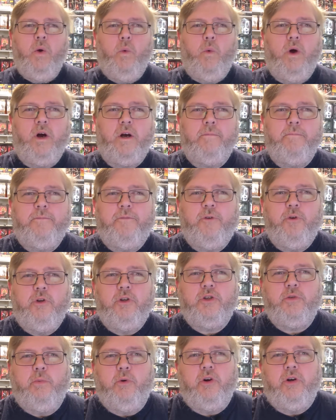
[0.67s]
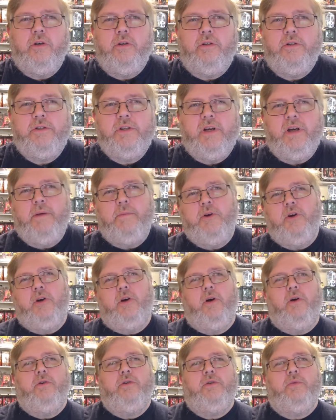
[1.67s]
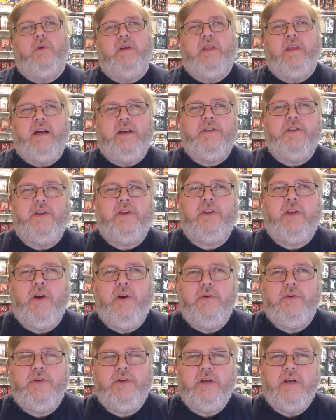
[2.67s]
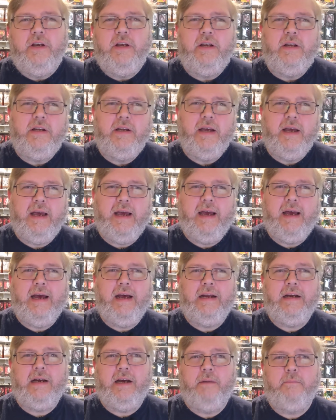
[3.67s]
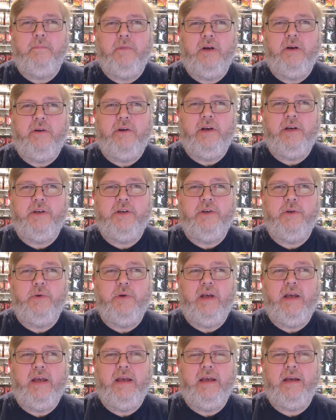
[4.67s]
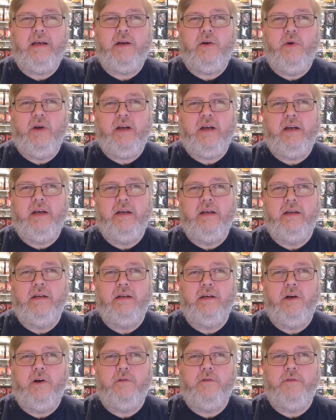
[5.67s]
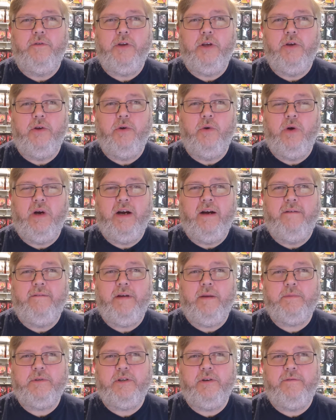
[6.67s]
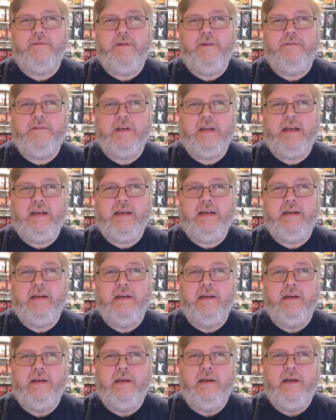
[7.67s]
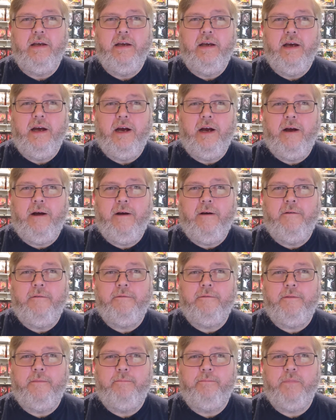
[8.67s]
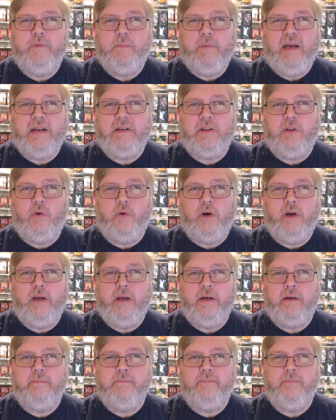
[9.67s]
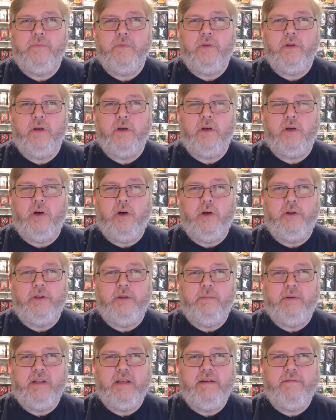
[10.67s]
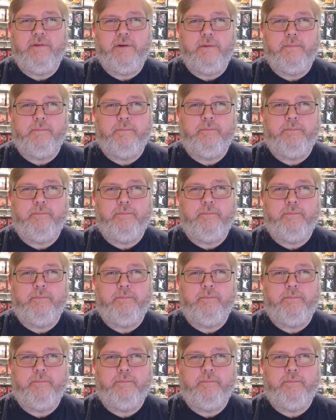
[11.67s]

Welcome, foolish mortals. I'm your host, 1000th Ghost, and I'm going to do a quick overview of episode 15 of The Mandalorian called The Believer.